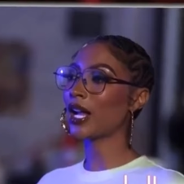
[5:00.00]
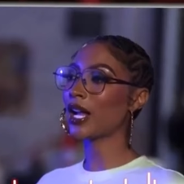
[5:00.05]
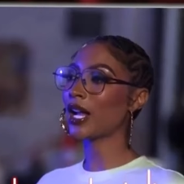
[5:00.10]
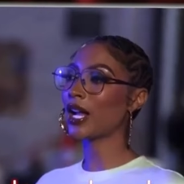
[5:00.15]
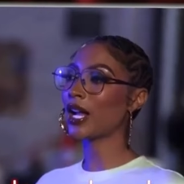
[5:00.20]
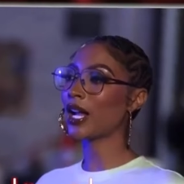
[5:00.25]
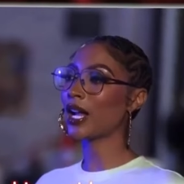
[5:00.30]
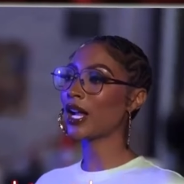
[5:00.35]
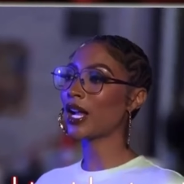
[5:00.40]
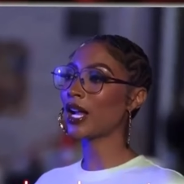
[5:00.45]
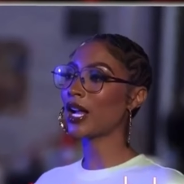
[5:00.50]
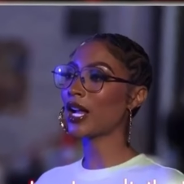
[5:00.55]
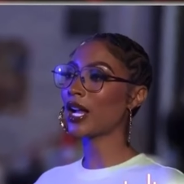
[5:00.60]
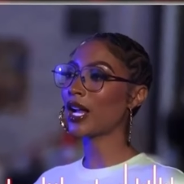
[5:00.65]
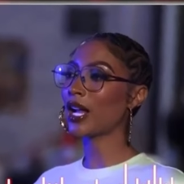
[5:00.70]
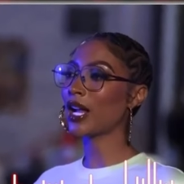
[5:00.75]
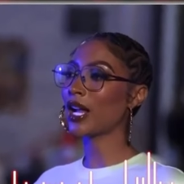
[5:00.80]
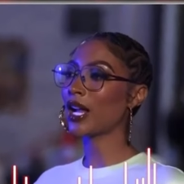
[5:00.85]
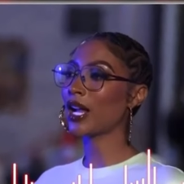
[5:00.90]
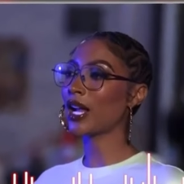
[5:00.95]

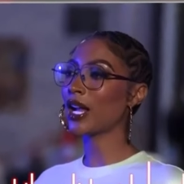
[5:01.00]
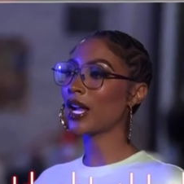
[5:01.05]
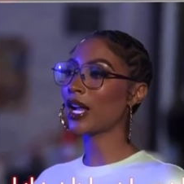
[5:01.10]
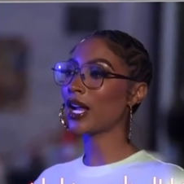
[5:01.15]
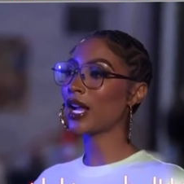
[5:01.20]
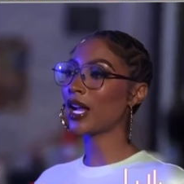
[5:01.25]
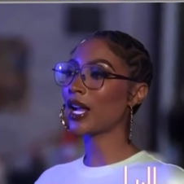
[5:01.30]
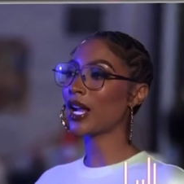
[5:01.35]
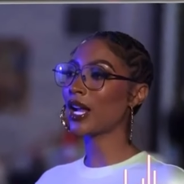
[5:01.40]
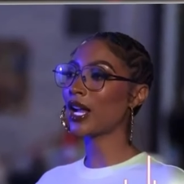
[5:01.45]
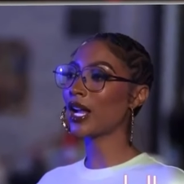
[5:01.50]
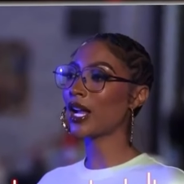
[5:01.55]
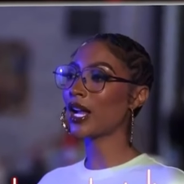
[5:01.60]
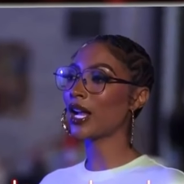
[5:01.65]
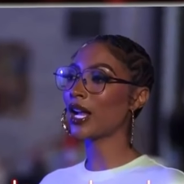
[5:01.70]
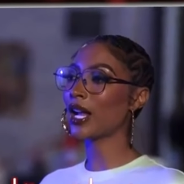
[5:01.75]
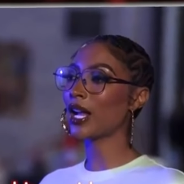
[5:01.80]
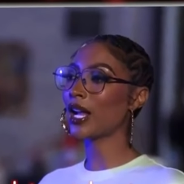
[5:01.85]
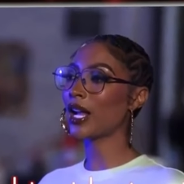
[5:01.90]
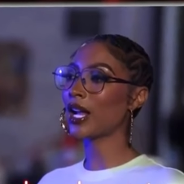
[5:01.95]

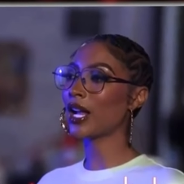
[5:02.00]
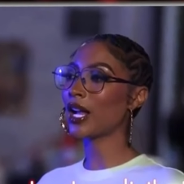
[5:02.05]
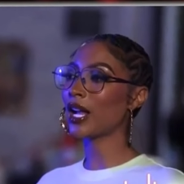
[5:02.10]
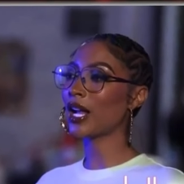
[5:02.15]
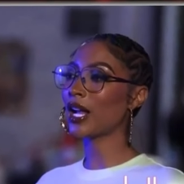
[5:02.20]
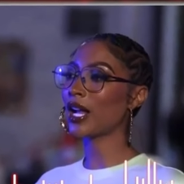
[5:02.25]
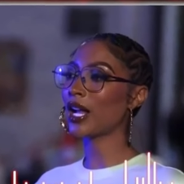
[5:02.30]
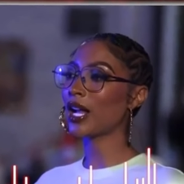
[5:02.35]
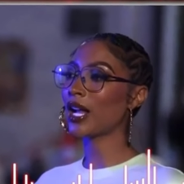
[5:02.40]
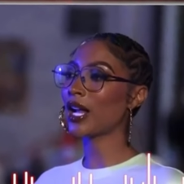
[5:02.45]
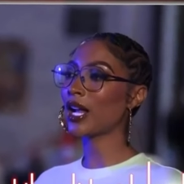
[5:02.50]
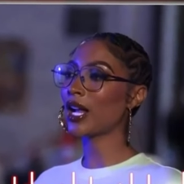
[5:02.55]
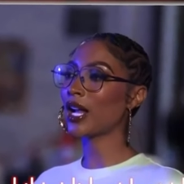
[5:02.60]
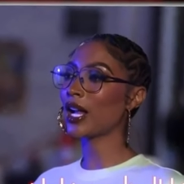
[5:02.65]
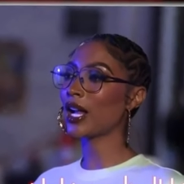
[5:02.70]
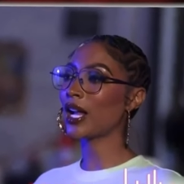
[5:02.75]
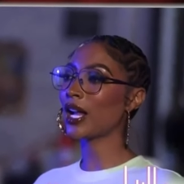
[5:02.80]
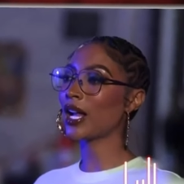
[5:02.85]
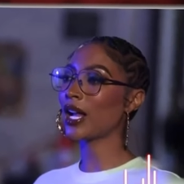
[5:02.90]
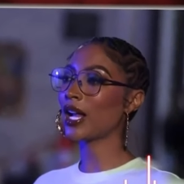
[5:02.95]

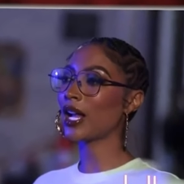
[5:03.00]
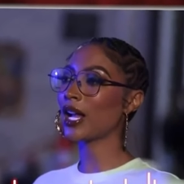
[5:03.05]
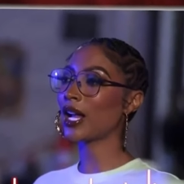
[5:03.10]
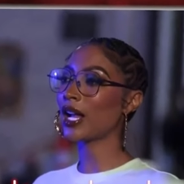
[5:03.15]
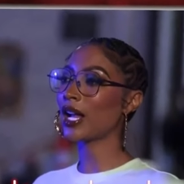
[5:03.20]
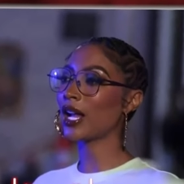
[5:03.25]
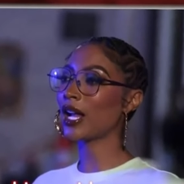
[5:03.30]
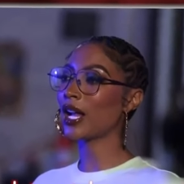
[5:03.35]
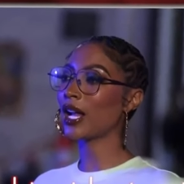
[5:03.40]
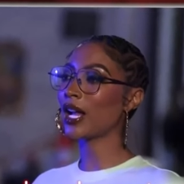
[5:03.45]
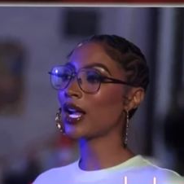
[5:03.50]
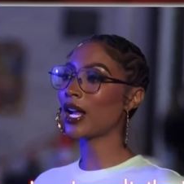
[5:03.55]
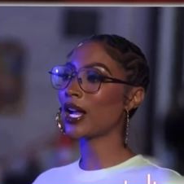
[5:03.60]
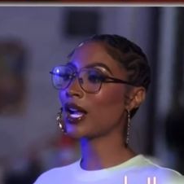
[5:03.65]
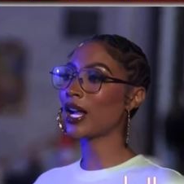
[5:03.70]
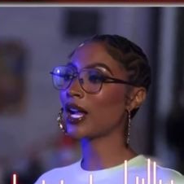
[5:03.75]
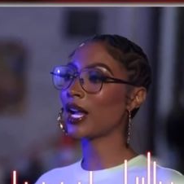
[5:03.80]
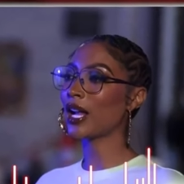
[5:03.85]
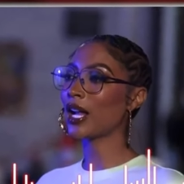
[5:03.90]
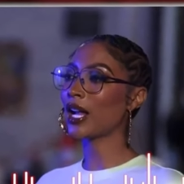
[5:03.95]

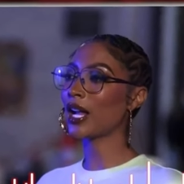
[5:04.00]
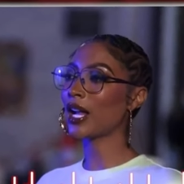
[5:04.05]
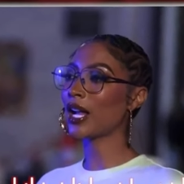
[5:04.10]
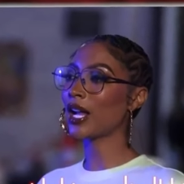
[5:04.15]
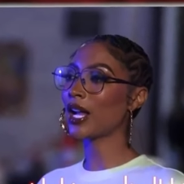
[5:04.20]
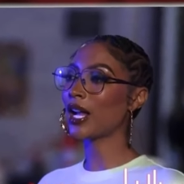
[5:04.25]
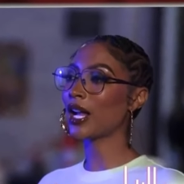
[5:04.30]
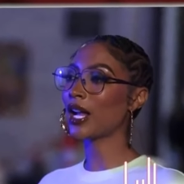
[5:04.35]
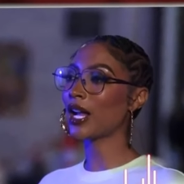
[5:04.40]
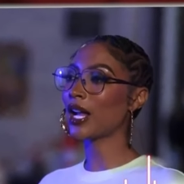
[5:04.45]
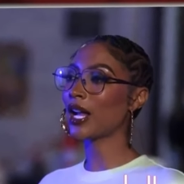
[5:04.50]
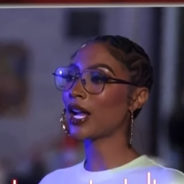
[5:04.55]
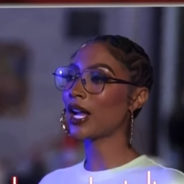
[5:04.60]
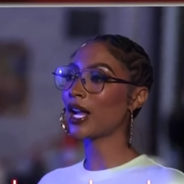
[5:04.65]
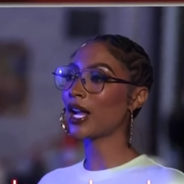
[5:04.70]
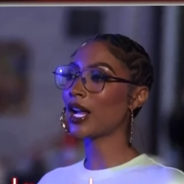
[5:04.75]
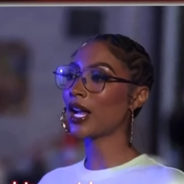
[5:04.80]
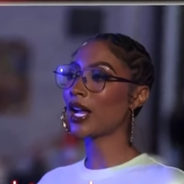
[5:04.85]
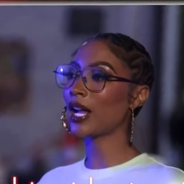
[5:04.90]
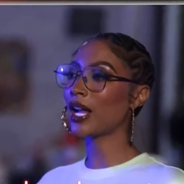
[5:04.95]

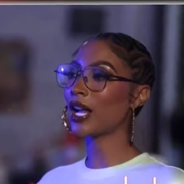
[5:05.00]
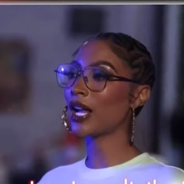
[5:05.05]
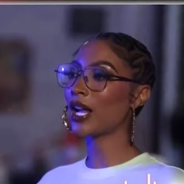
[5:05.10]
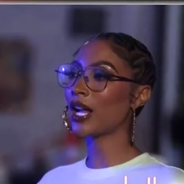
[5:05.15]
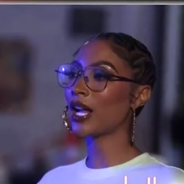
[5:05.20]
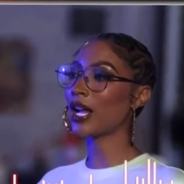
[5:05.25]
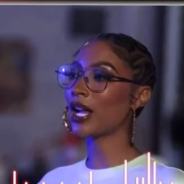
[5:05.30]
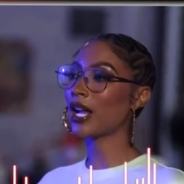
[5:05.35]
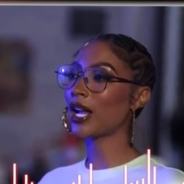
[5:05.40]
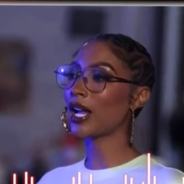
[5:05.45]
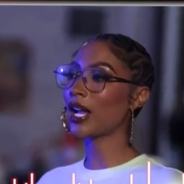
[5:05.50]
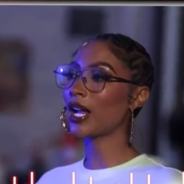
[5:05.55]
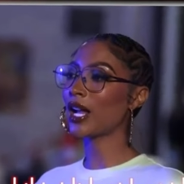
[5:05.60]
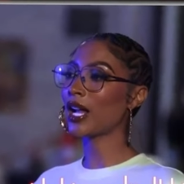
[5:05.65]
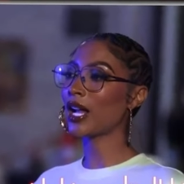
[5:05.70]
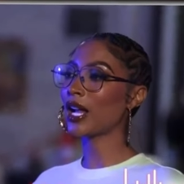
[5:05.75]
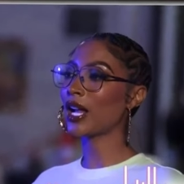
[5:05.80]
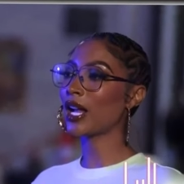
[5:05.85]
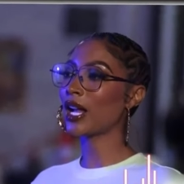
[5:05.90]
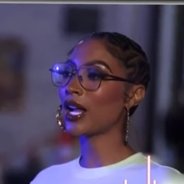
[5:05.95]

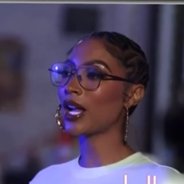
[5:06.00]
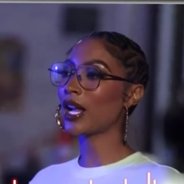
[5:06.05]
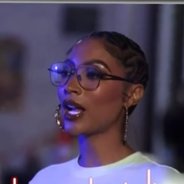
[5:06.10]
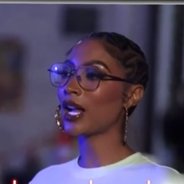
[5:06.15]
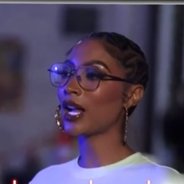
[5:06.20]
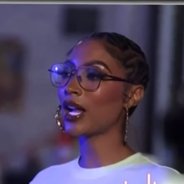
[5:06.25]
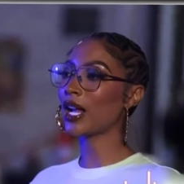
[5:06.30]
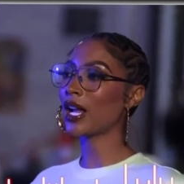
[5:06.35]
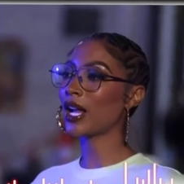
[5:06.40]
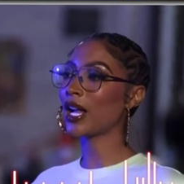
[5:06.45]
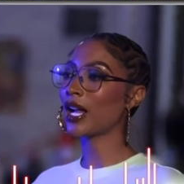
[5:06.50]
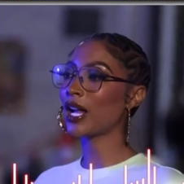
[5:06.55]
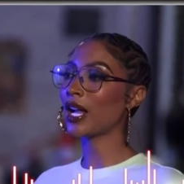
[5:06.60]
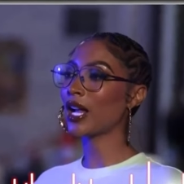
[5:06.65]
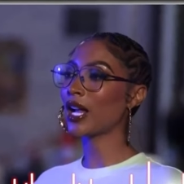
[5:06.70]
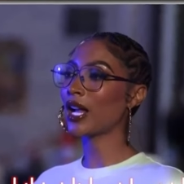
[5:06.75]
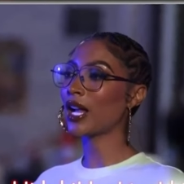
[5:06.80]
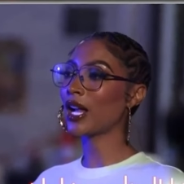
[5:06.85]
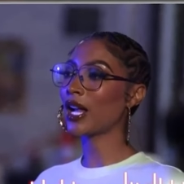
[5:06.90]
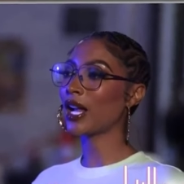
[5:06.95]

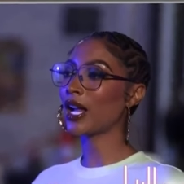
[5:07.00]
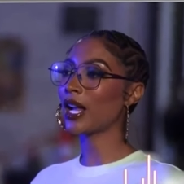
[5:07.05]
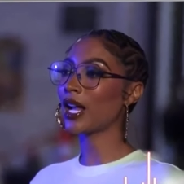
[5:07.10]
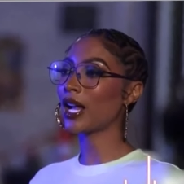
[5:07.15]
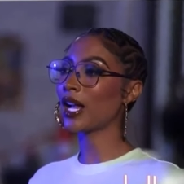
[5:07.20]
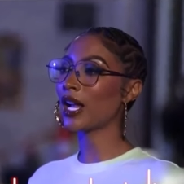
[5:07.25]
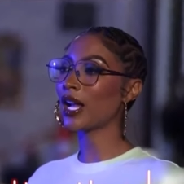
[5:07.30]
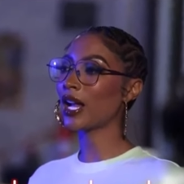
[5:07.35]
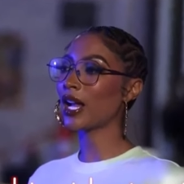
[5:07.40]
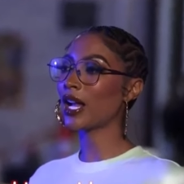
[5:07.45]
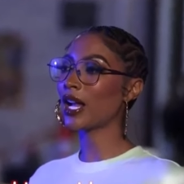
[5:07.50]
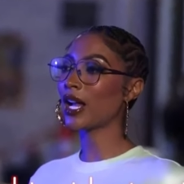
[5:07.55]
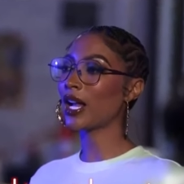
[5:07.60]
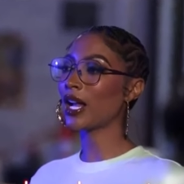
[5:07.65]
No one is speaking in this clip.